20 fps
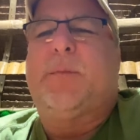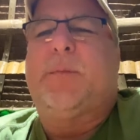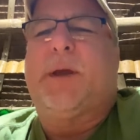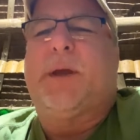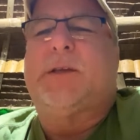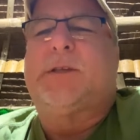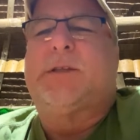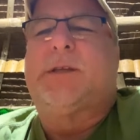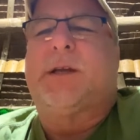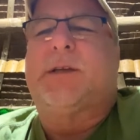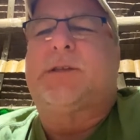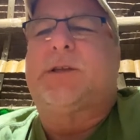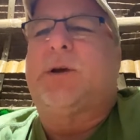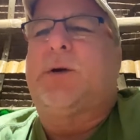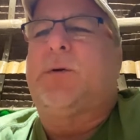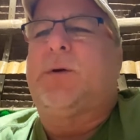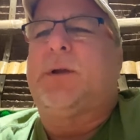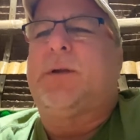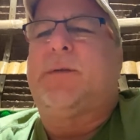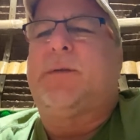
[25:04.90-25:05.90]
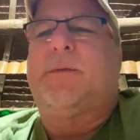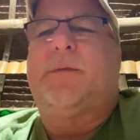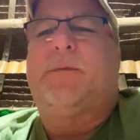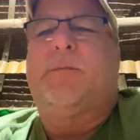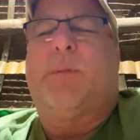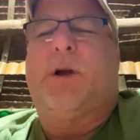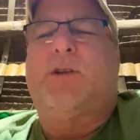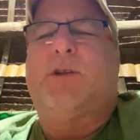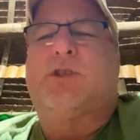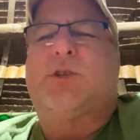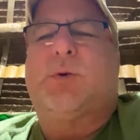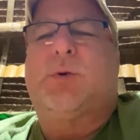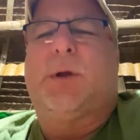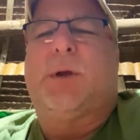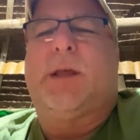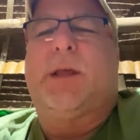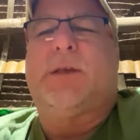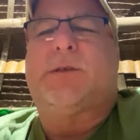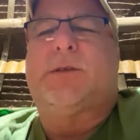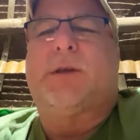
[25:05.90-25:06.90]
big 6-0 on March
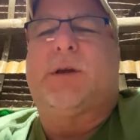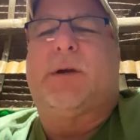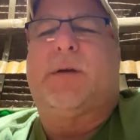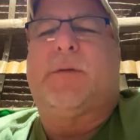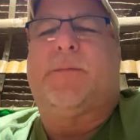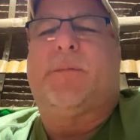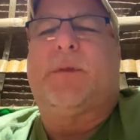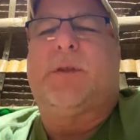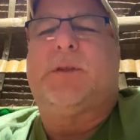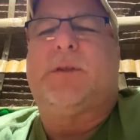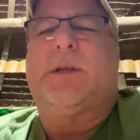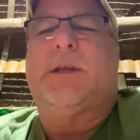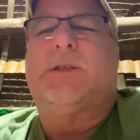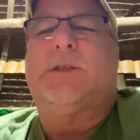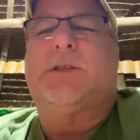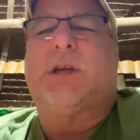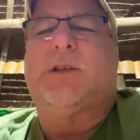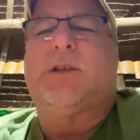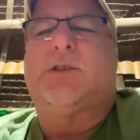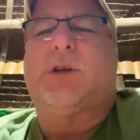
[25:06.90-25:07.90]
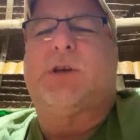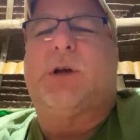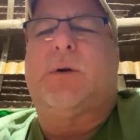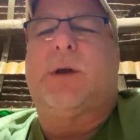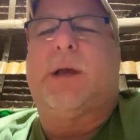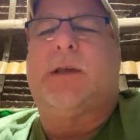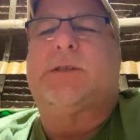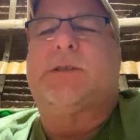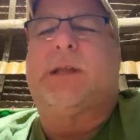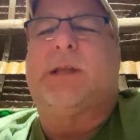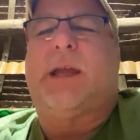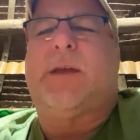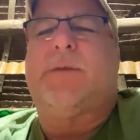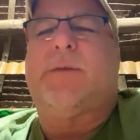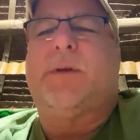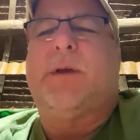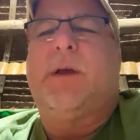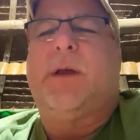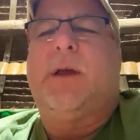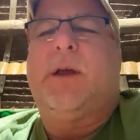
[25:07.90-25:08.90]
20th." So, DJ Joe, hey,
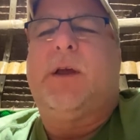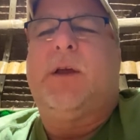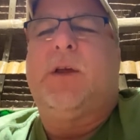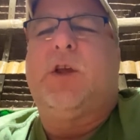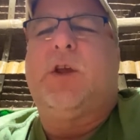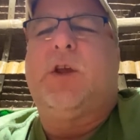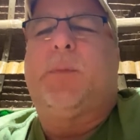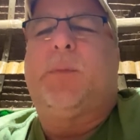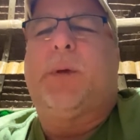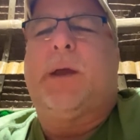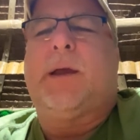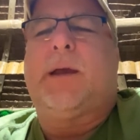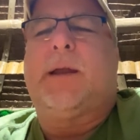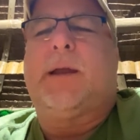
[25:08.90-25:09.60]
Steve. You being